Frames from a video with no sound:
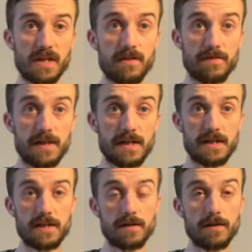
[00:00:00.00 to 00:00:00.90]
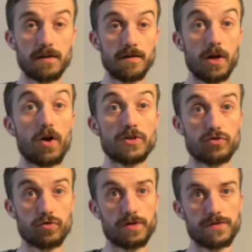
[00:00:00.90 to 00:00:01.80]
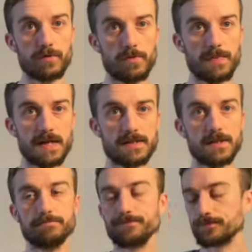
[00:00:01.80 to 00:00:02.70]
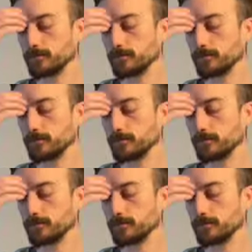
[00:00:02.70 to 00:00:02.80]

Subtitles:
the line drawings from the pattern.